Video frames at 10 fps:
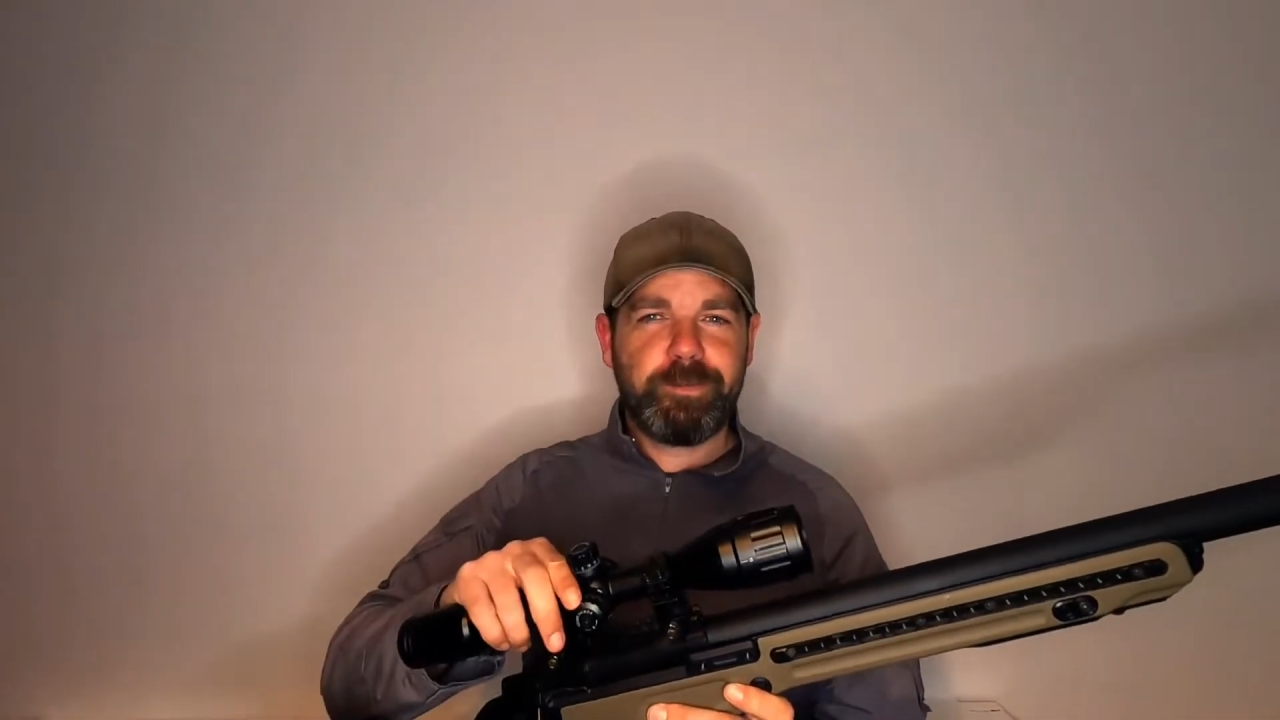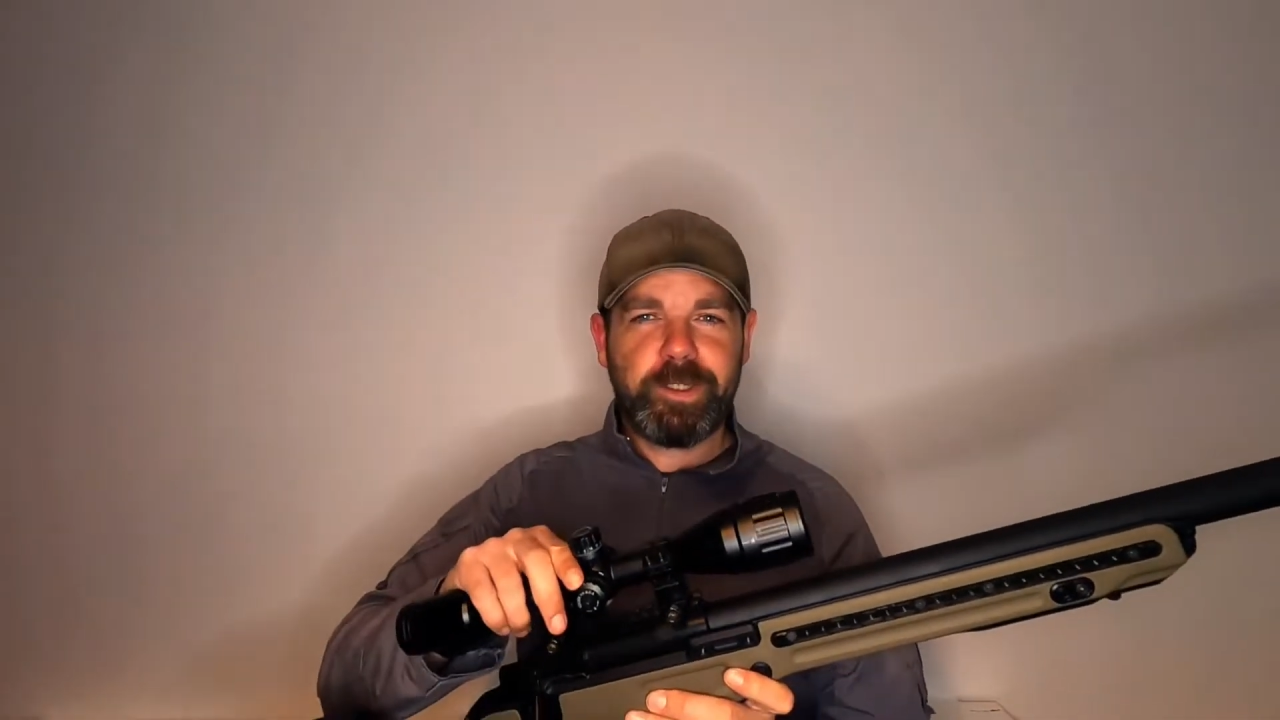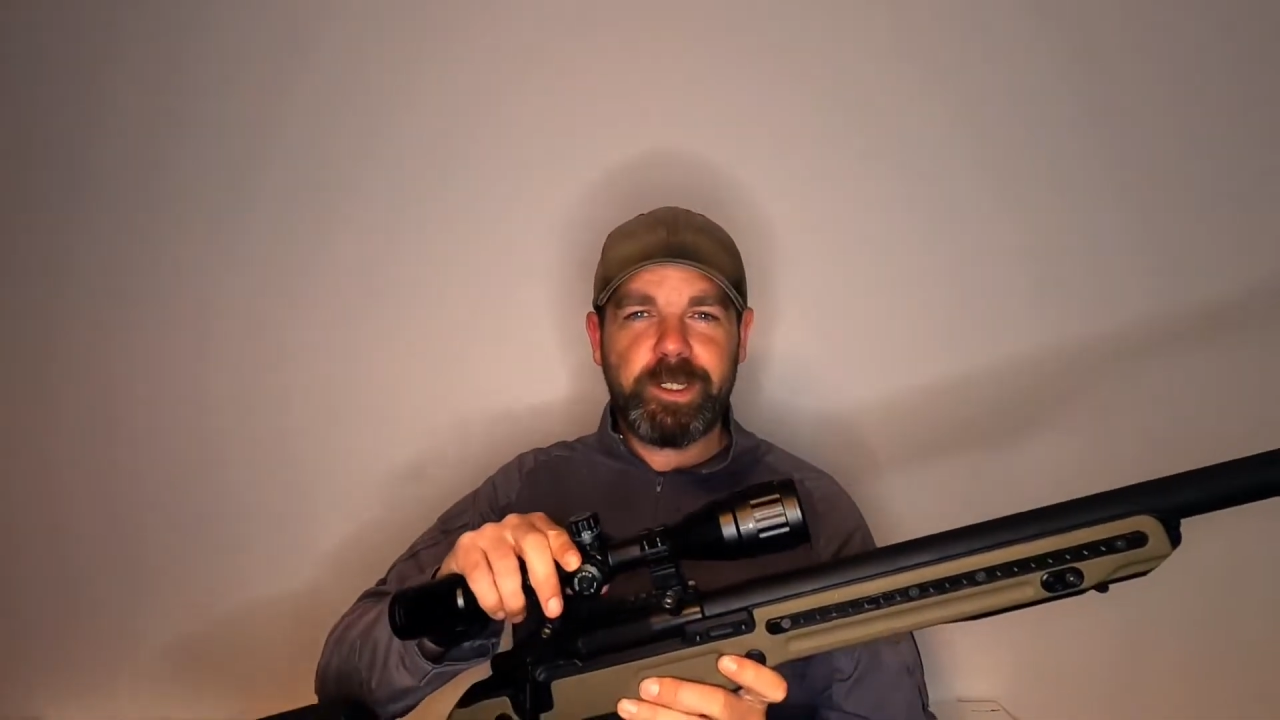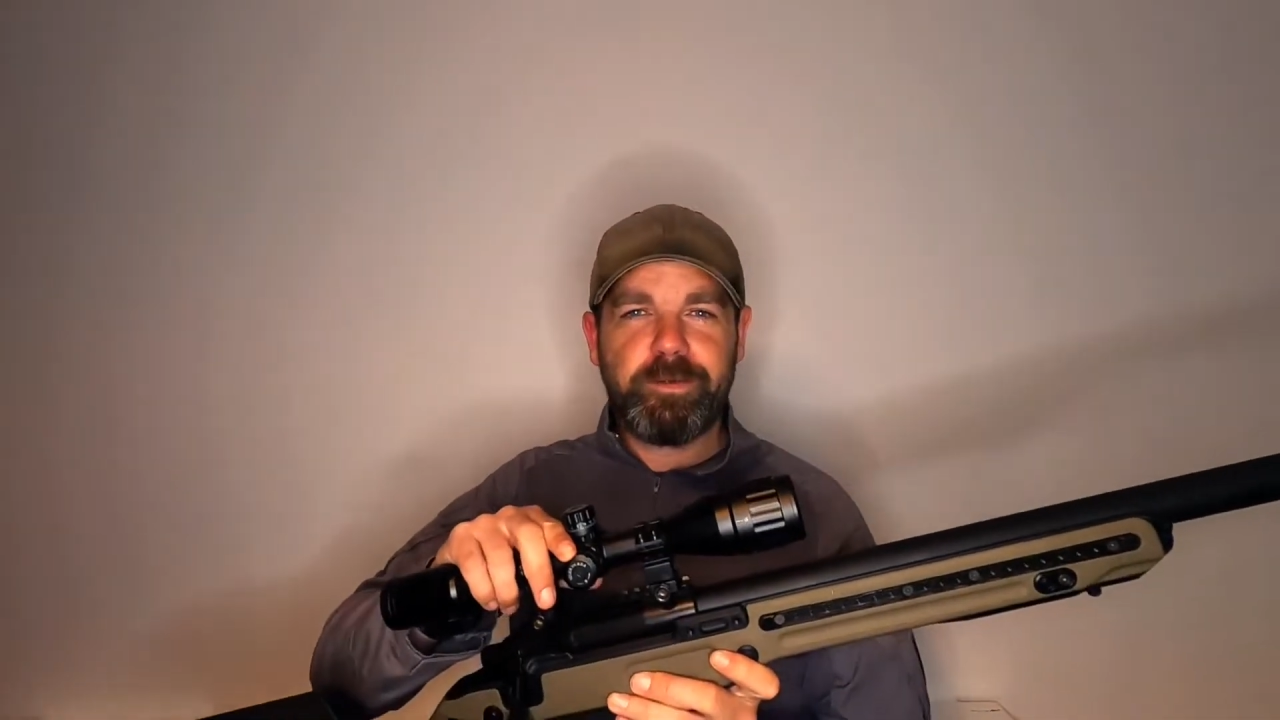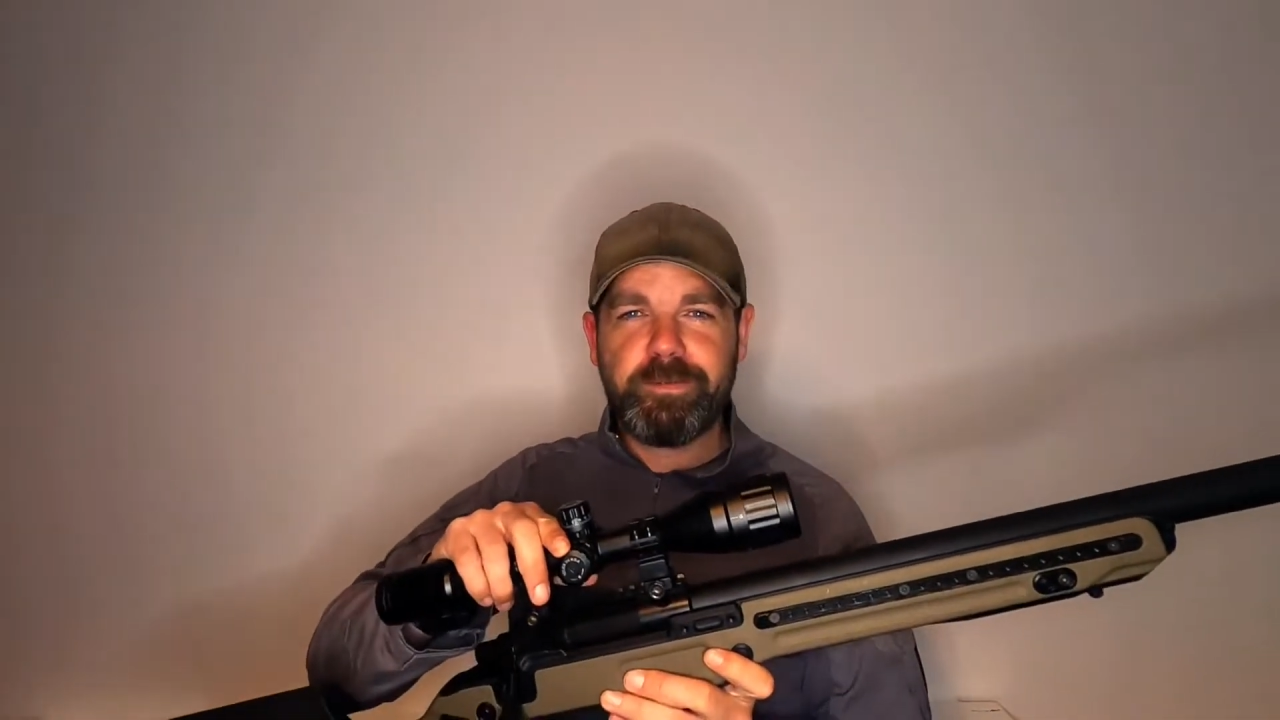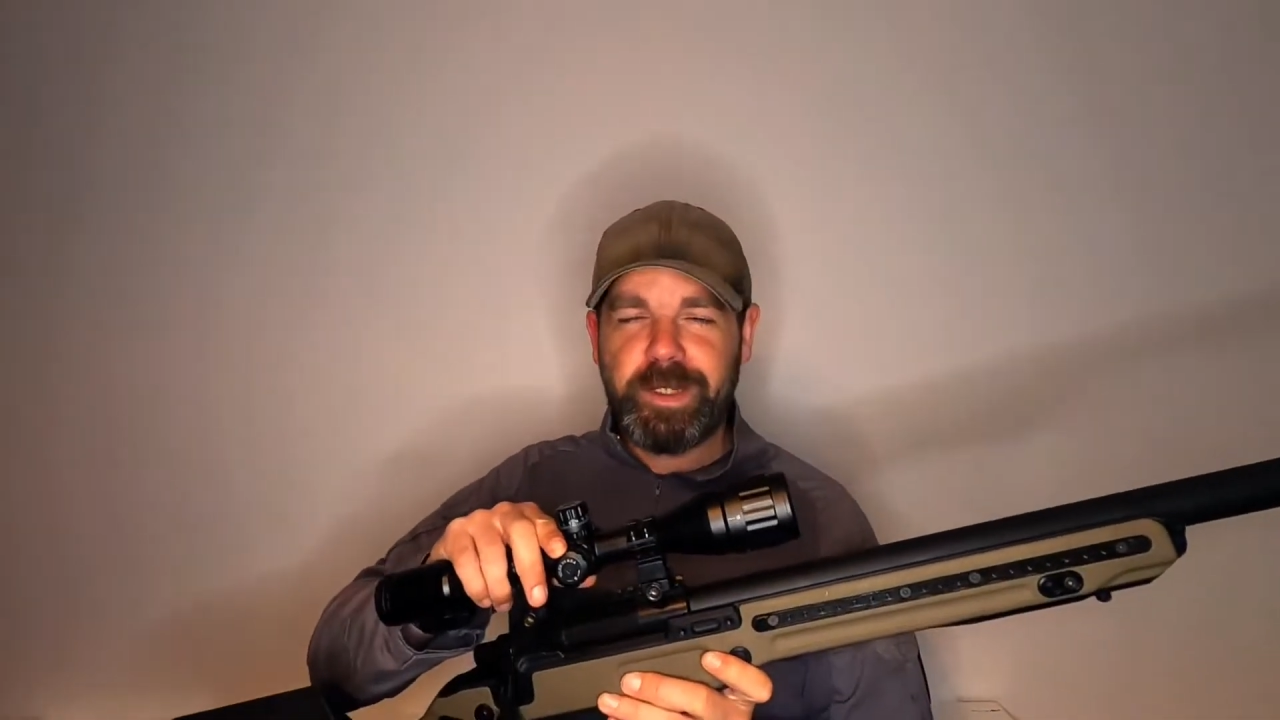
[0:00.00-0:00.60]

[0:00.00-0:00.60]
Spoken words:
with a load of